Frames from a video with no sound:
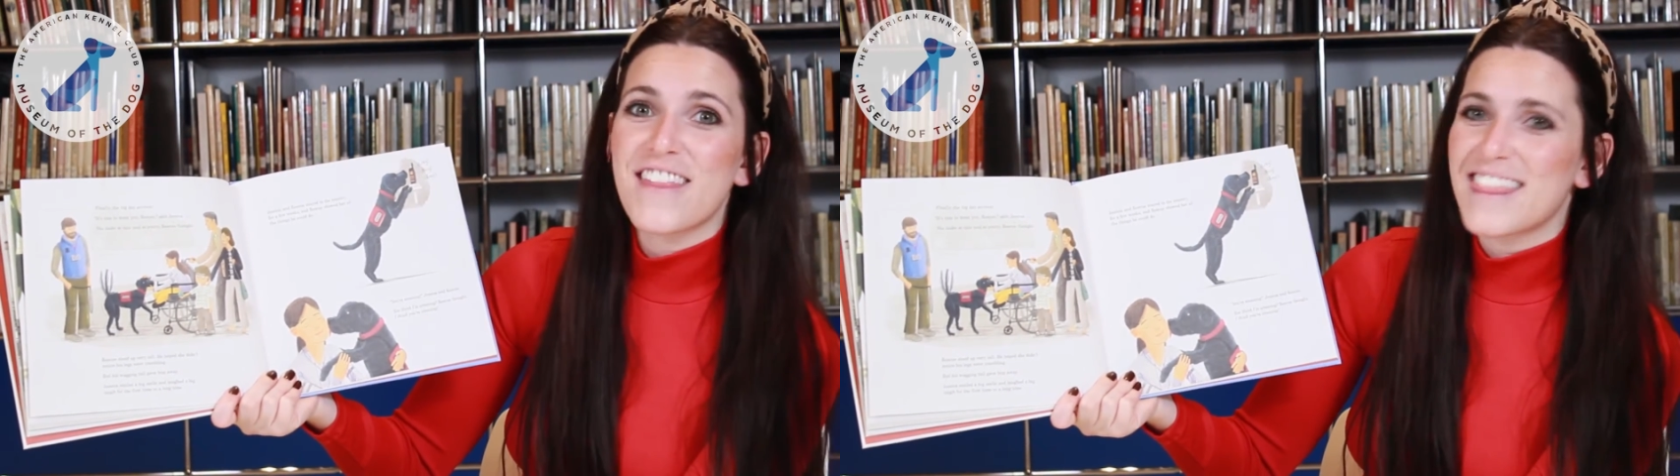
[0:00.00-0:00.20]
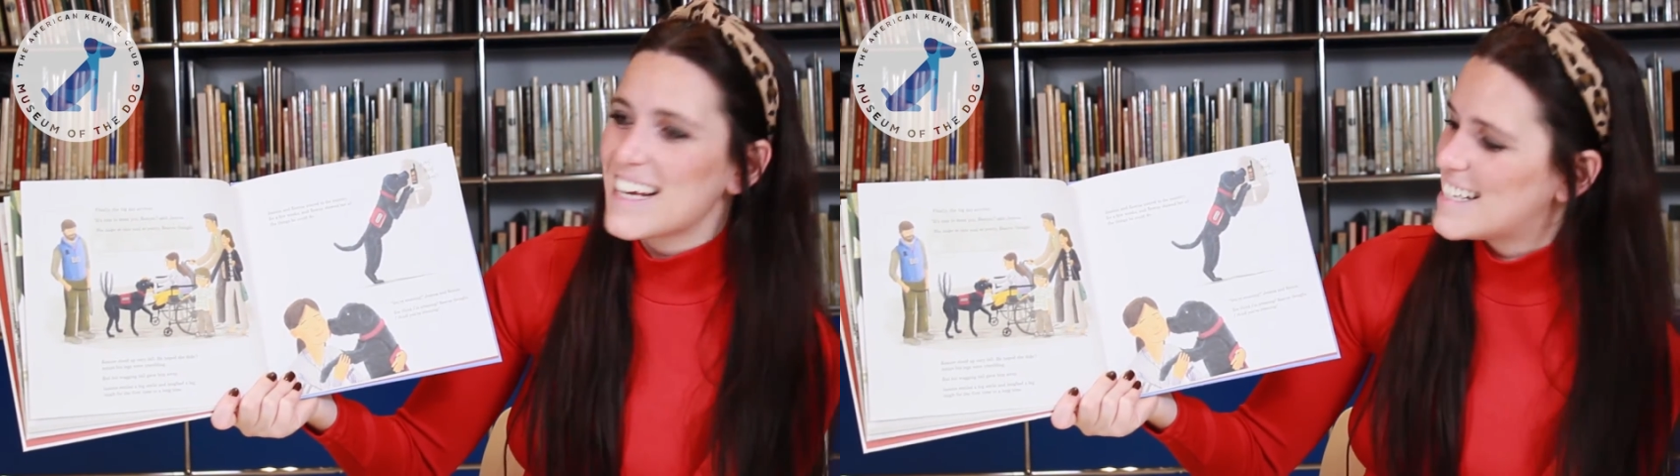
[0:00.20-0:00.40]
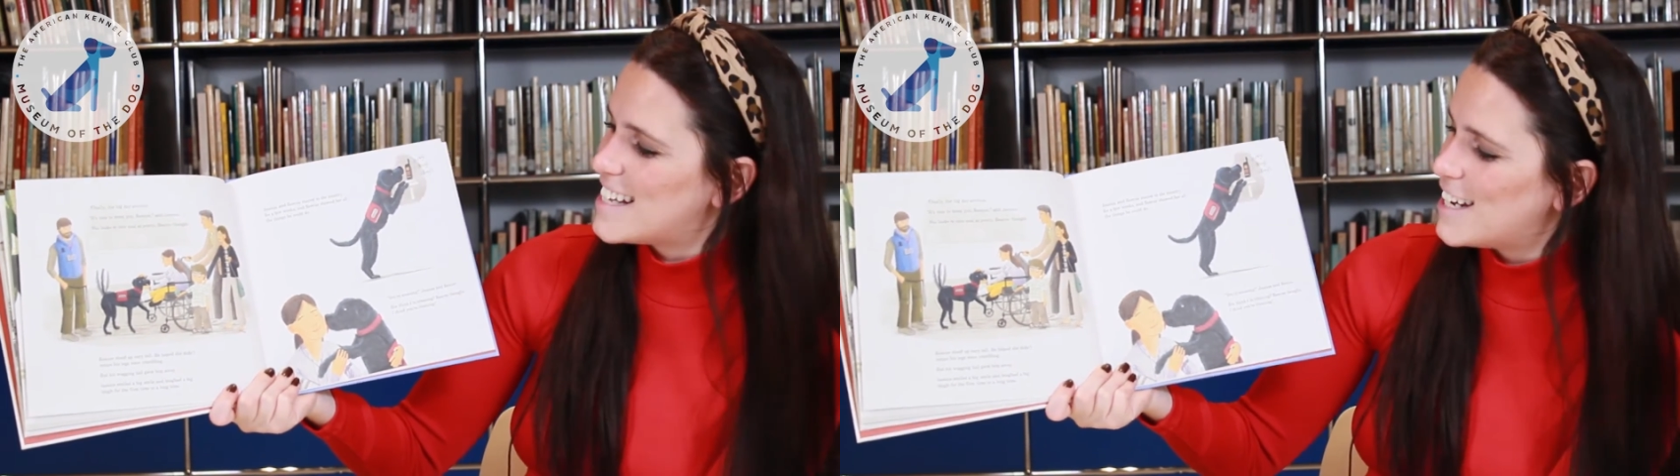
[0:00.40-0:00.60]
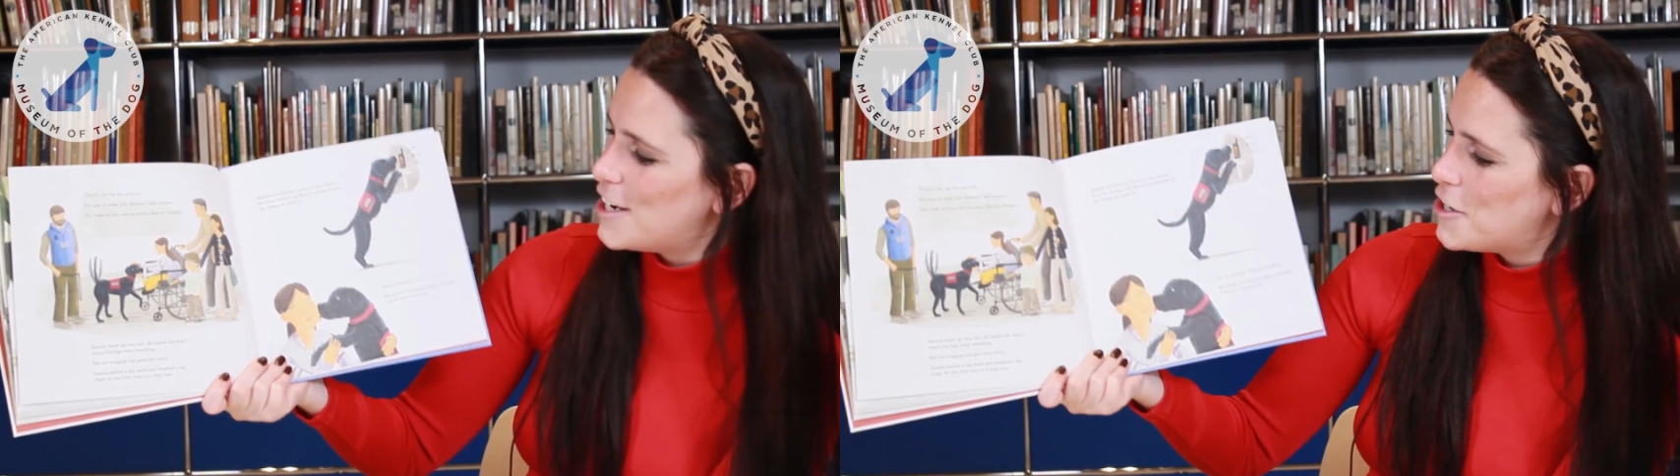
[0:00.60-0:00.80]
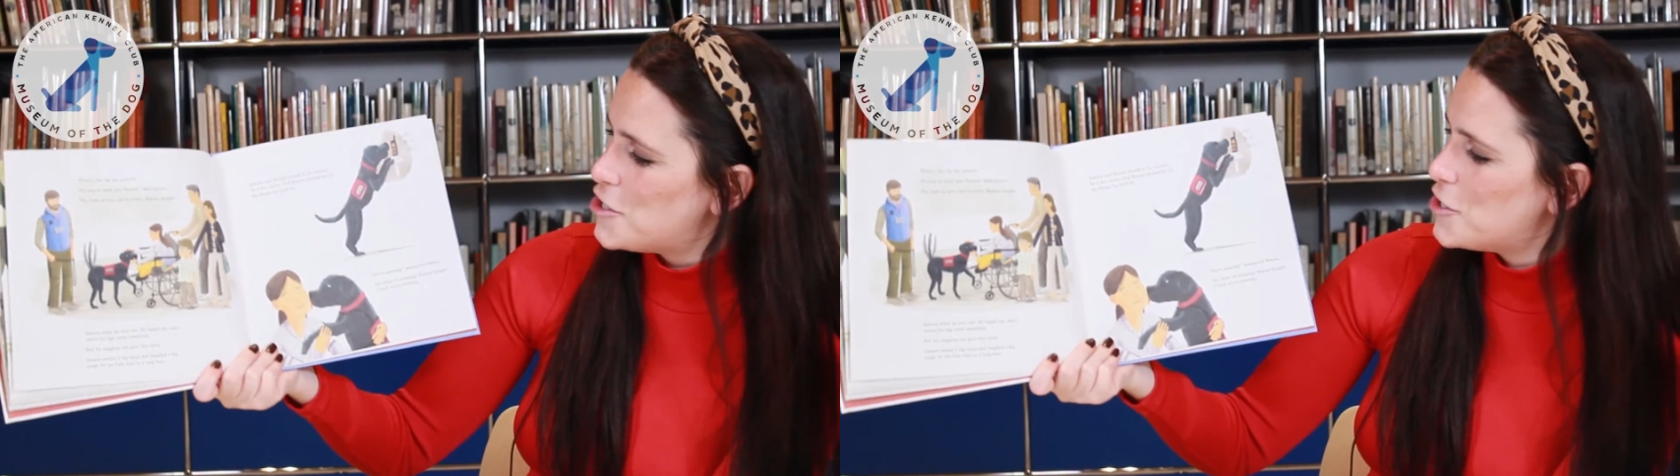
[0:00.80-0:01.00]
things that he
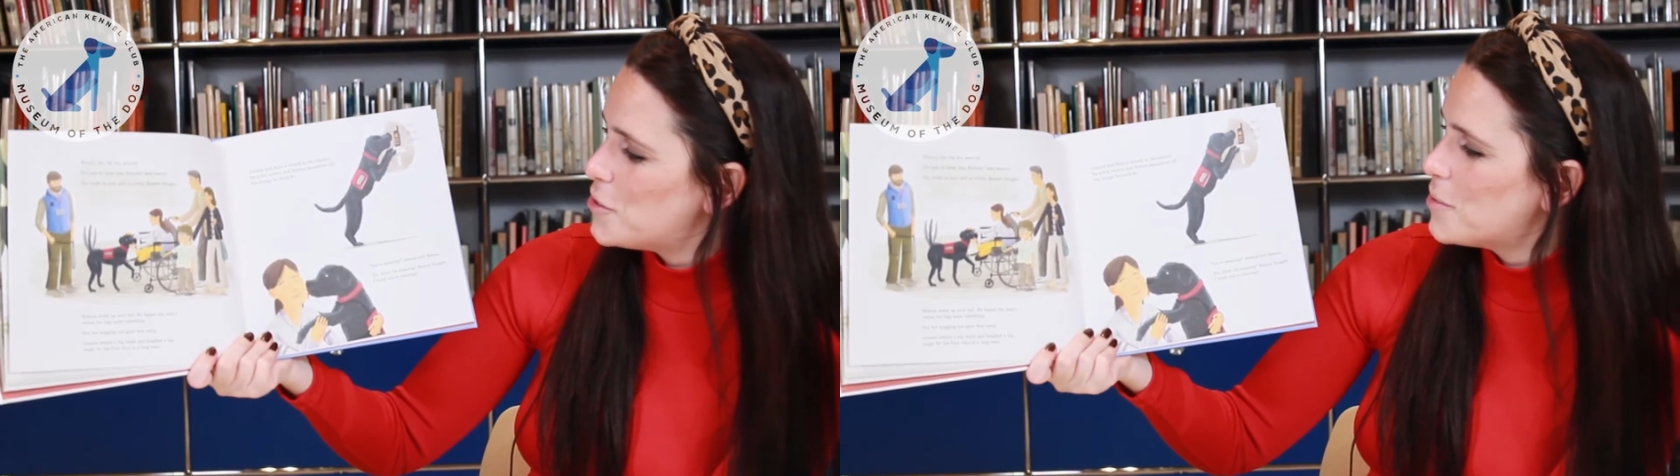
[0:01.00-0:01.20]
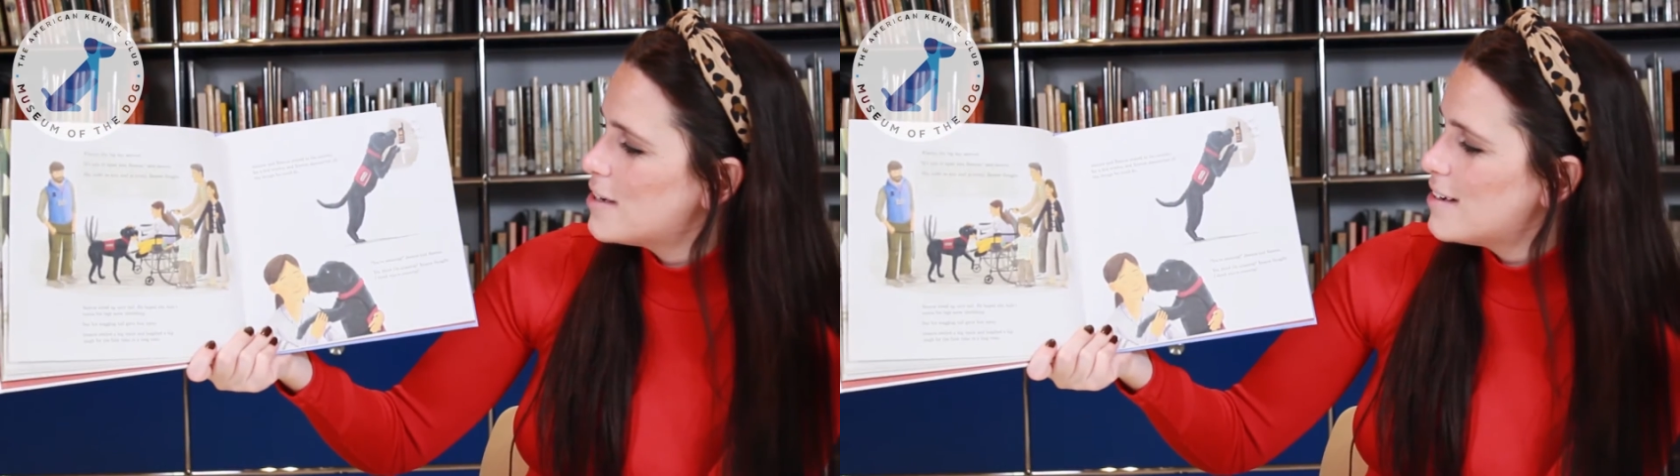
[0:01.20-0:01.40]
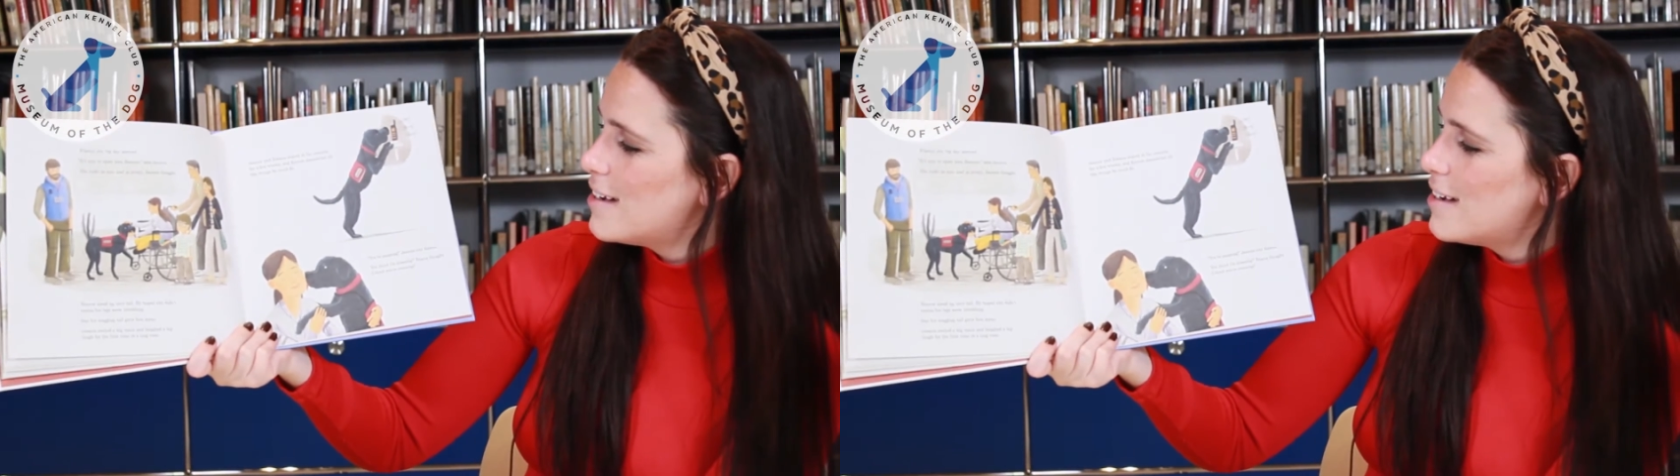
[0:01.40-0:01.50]
could do.